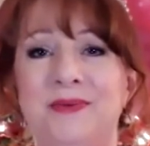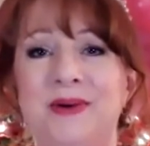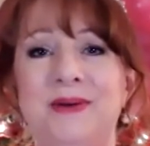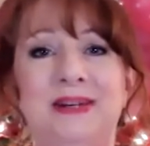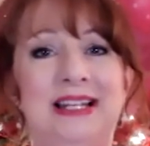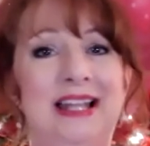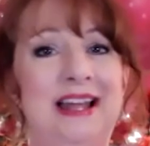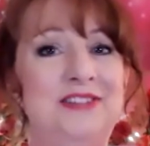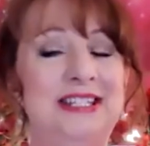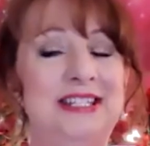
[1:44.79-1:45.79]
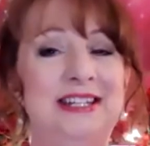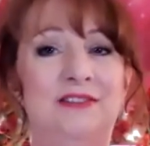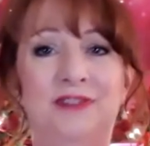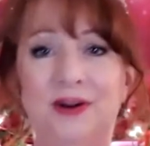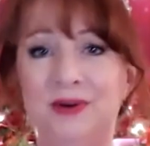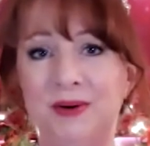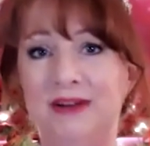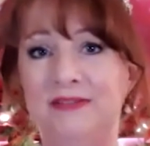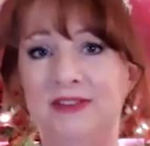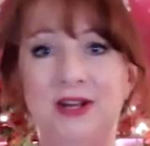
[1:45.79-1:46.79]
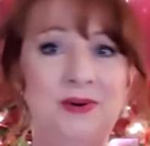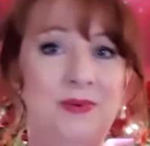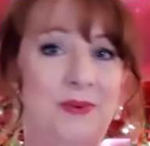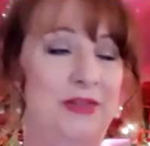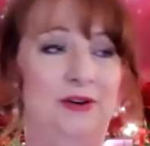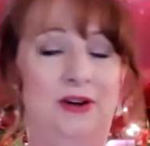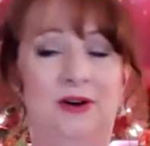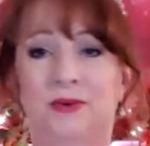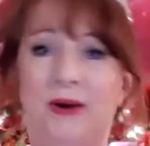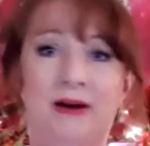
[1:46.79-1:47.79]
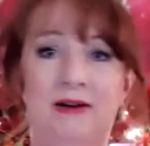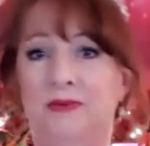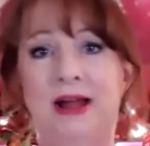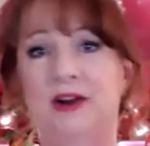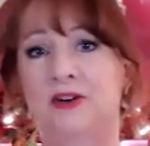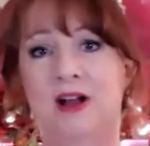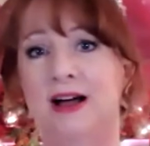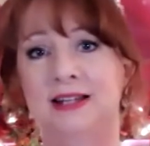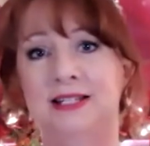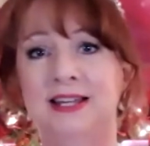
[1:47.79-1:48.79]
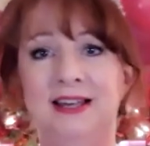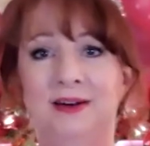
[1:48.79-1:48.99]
We would love to see a photo of you, whether you're wearing red or not,